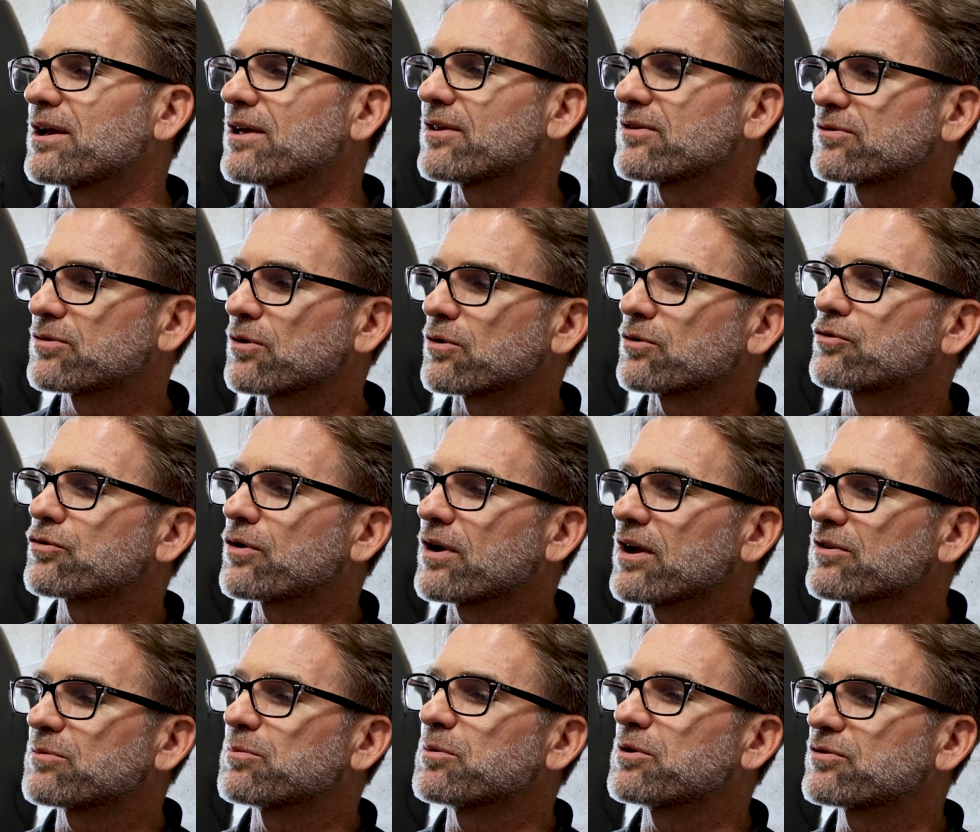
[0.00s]
And so
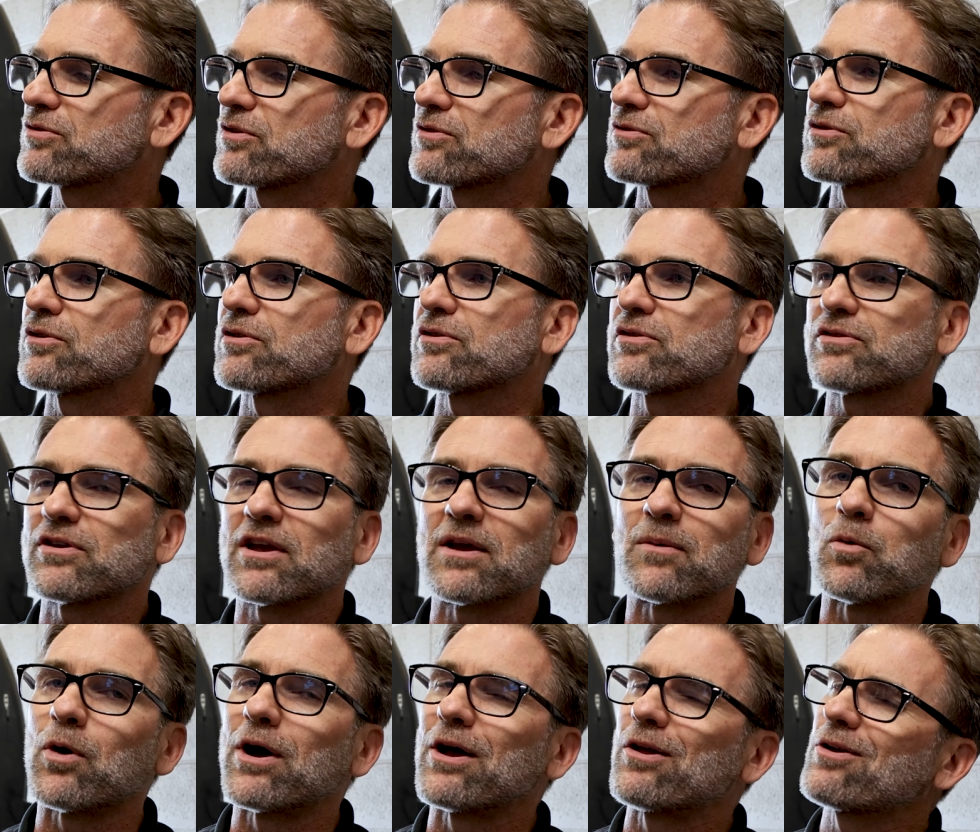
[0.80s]
transmissions are the
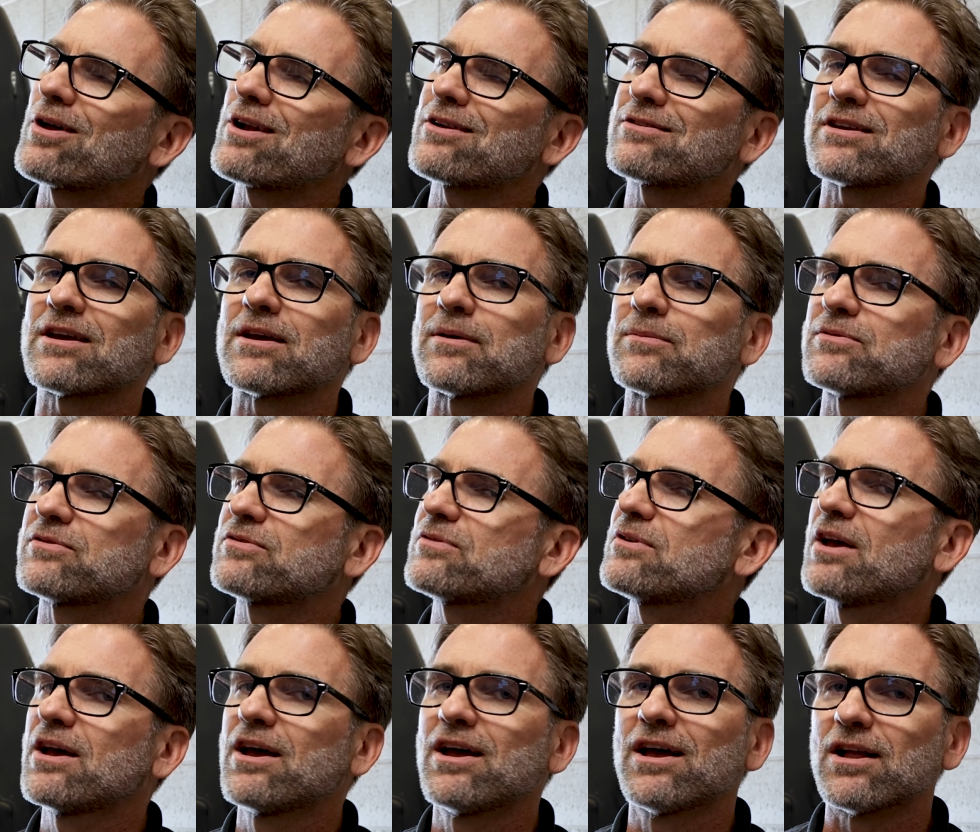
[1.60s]
same way. A lot of times,
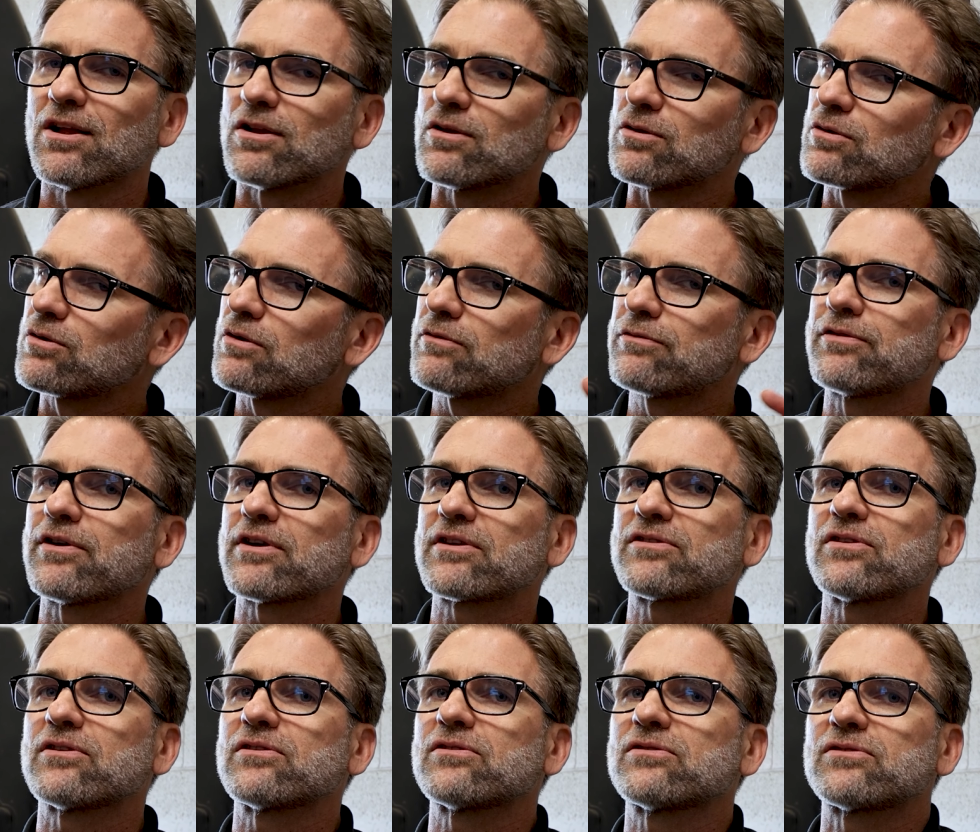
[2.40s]
little
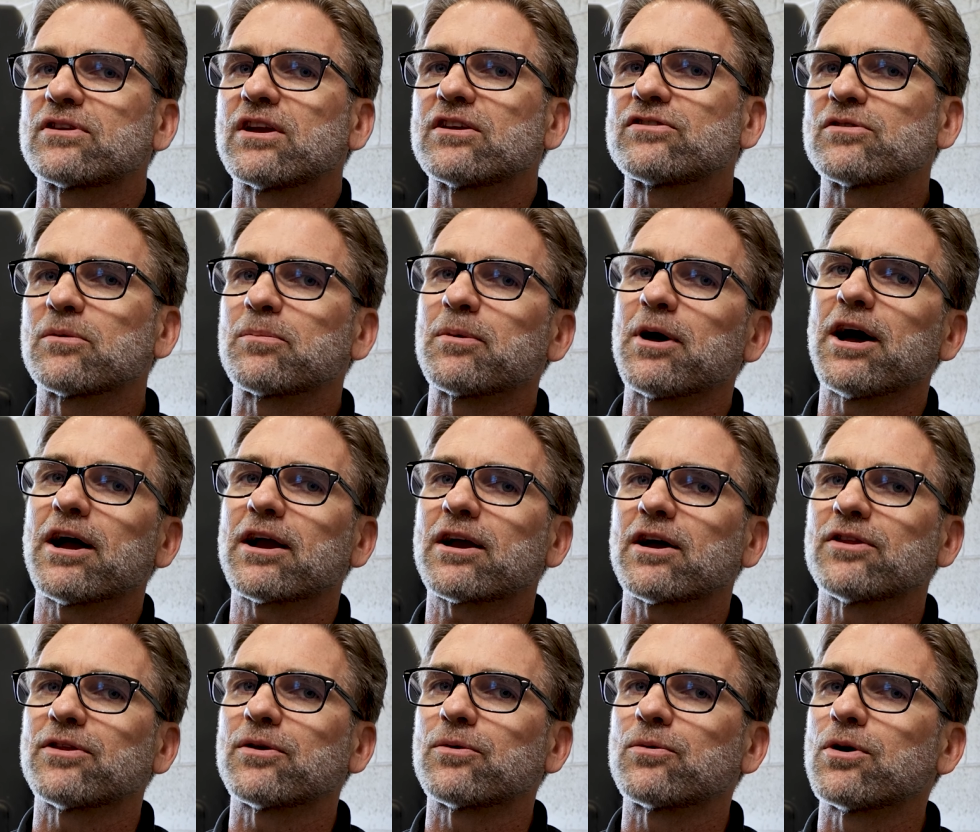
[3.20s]
fixes get you
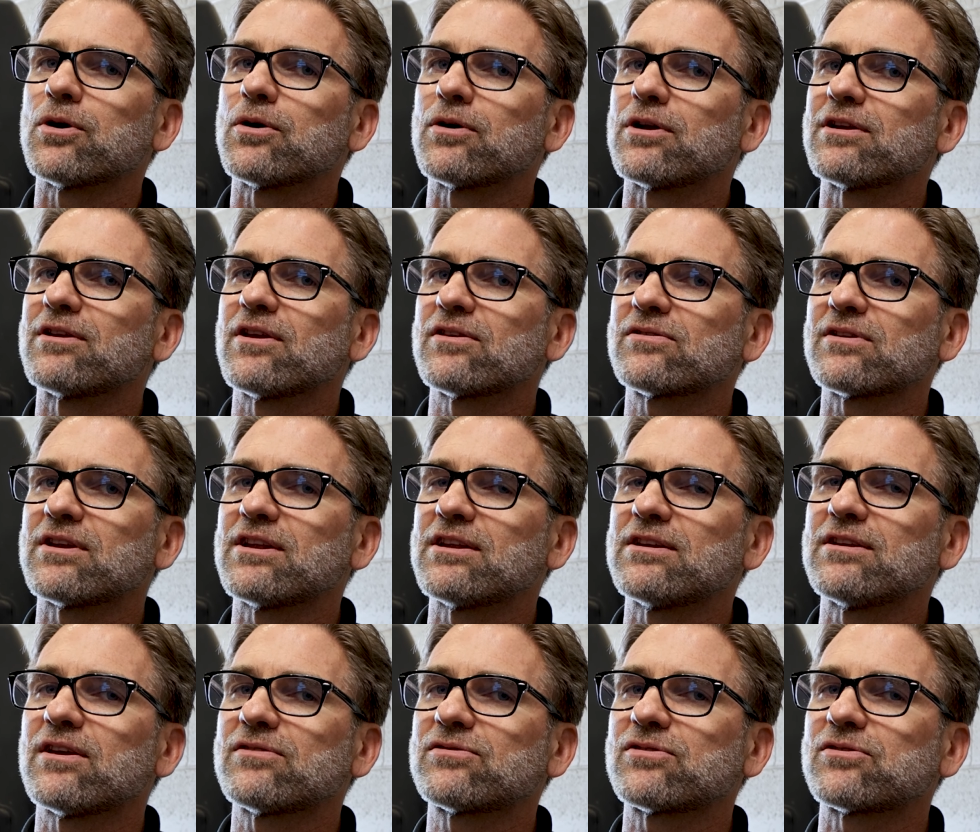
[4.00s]
back on the road. It
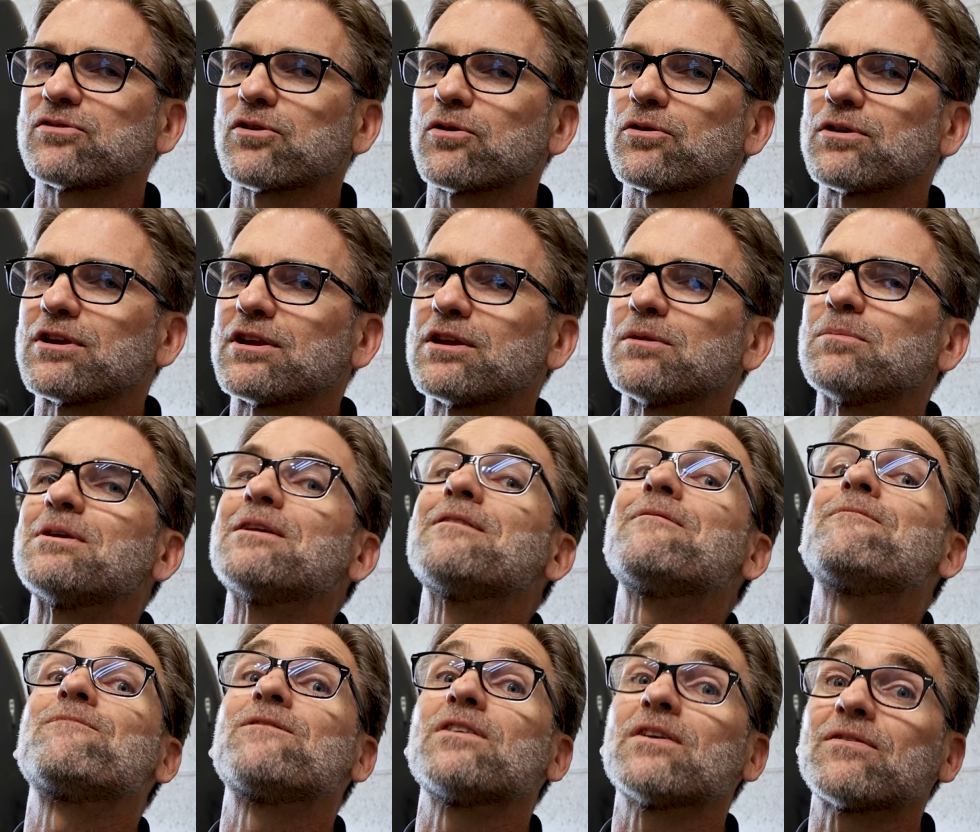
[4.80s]
doesn't necessarily need to
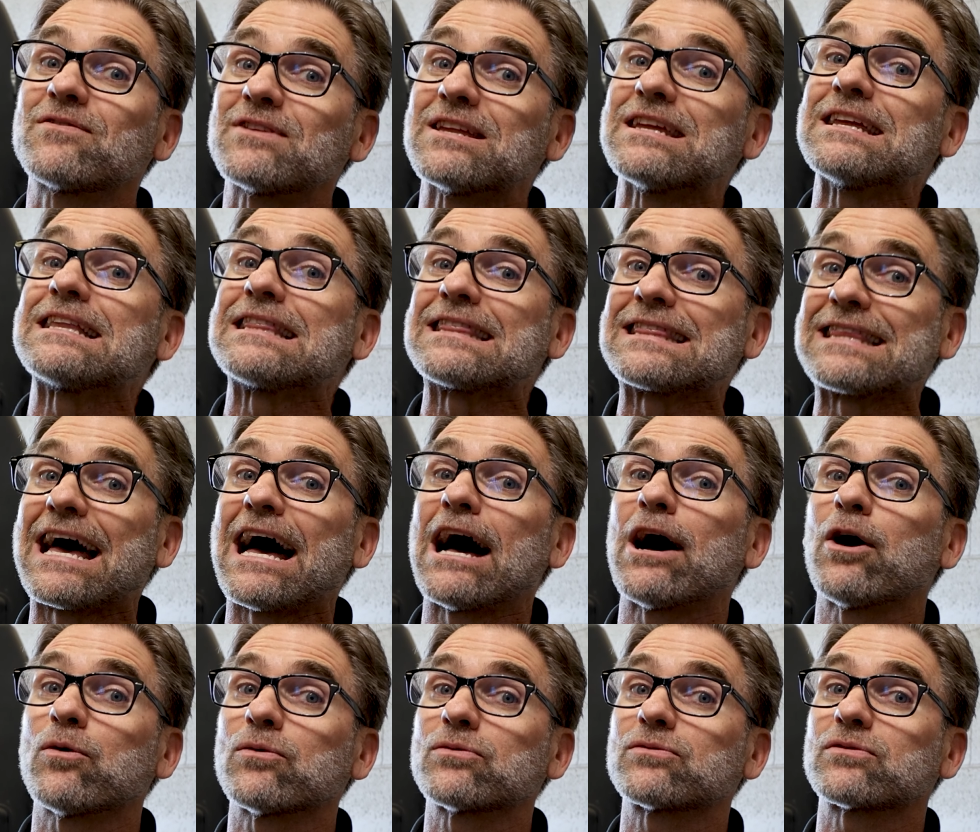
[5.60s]
be
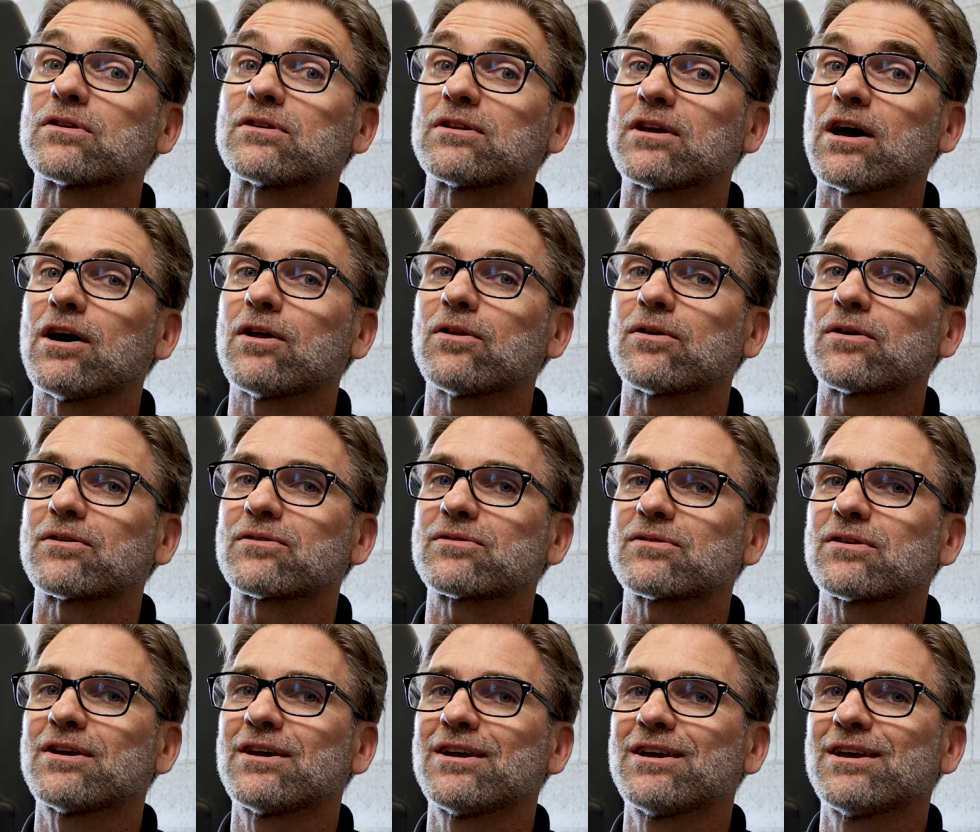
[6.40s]
$15,000.
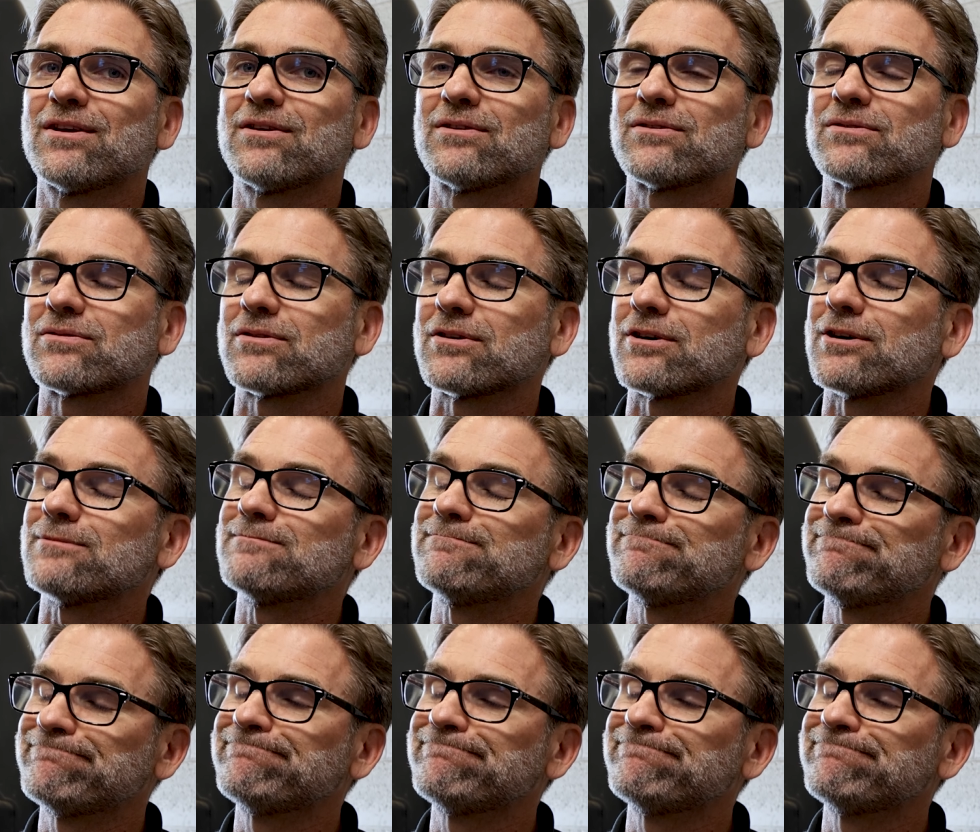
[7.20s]
So